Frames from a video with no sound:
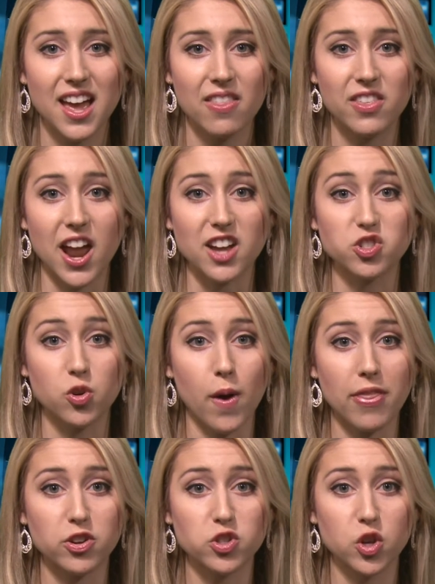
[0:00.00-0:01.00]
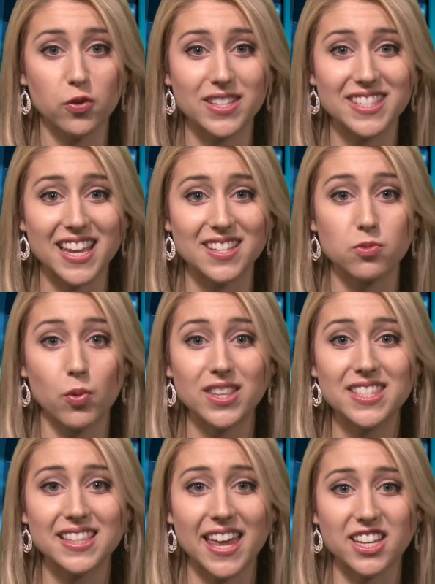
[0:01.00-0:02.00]
The National Weather Service says
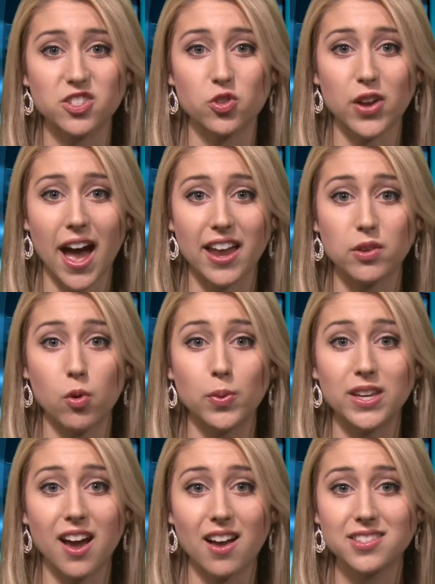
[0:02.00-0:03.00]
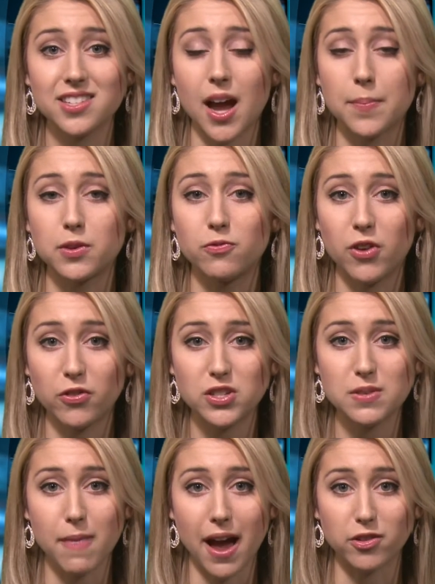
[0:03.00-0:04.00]
winds in Lancaster County will be gusting up to
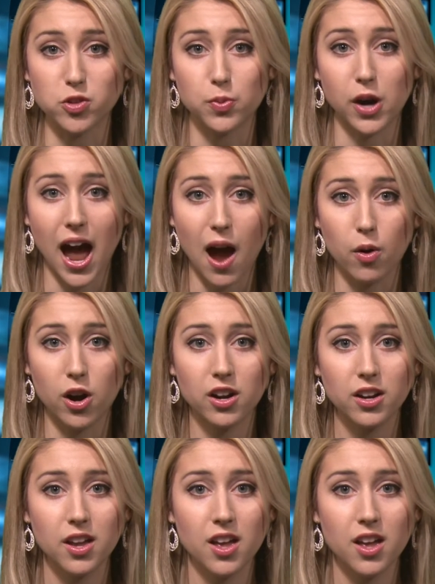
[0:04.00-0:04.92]
50 miles per hour.